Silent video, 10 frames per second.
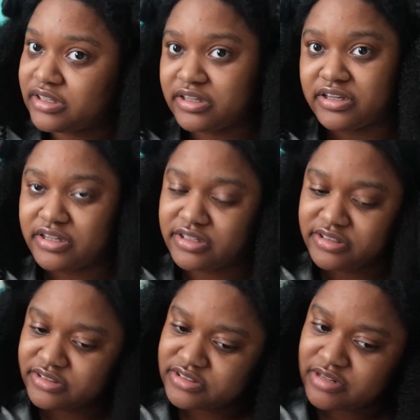
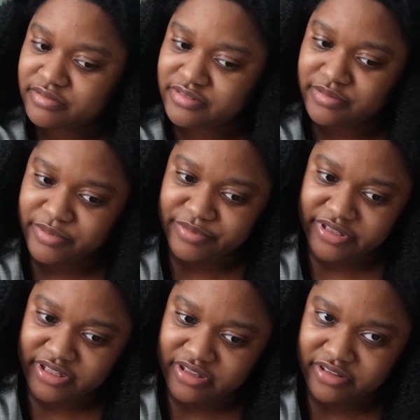And some of them I'm
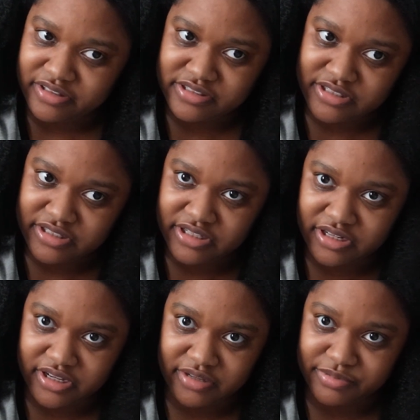like, oh, this is gonna need a
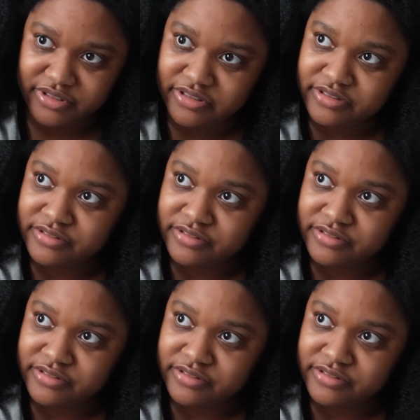couple.